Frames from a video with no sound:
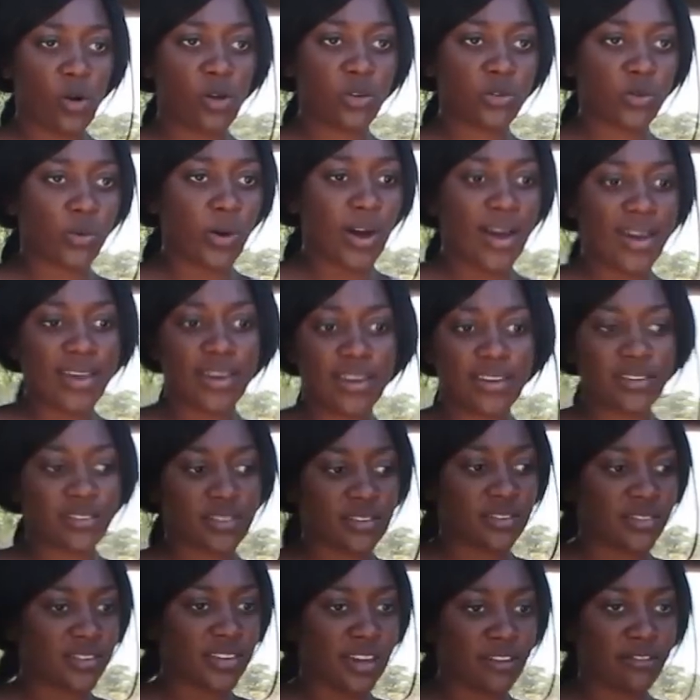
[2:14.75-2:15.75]
old wires
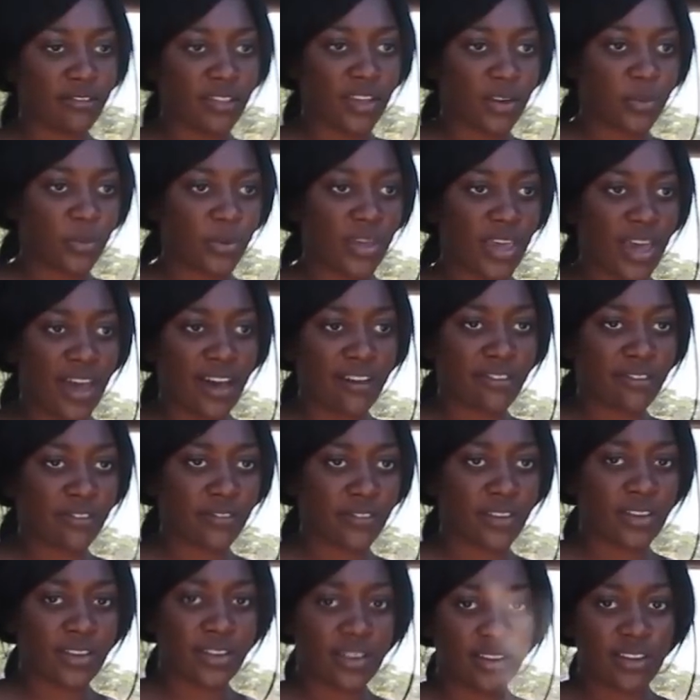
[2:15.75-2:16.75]
and stuff that we have
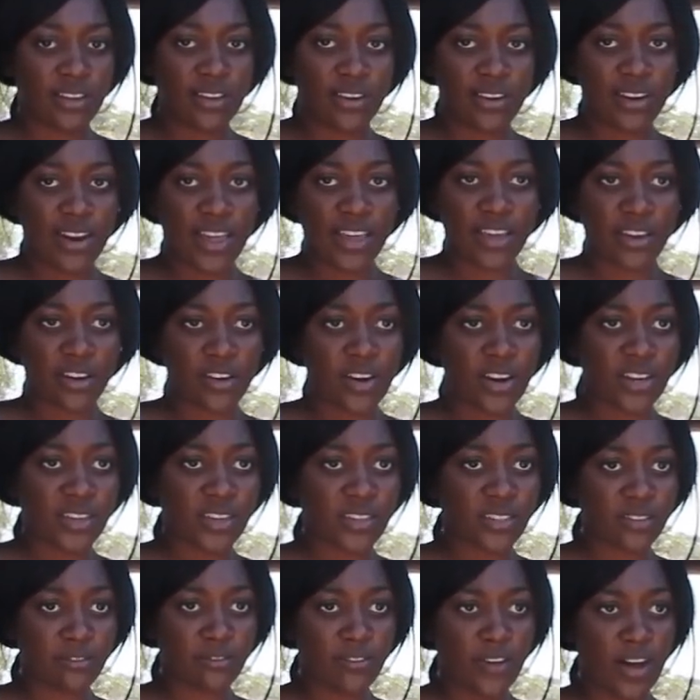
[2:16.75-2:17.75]
lying around
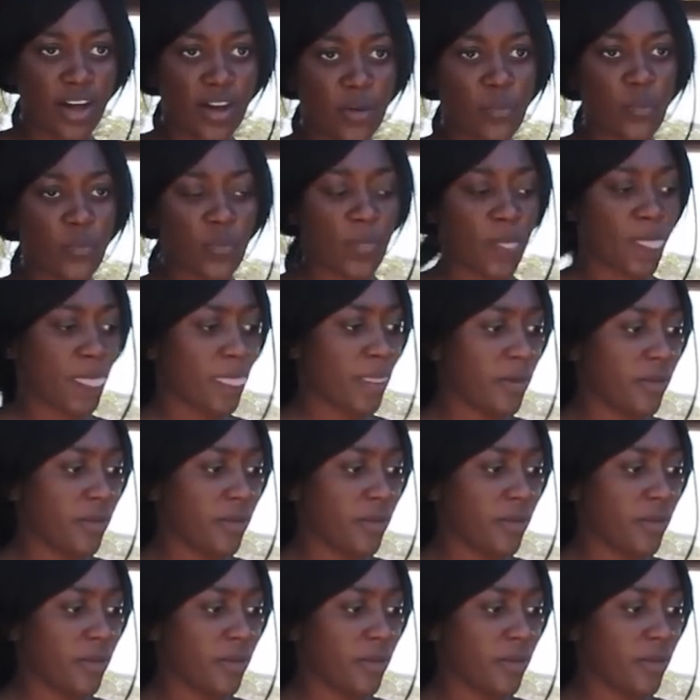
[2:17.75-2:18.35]
on the farm.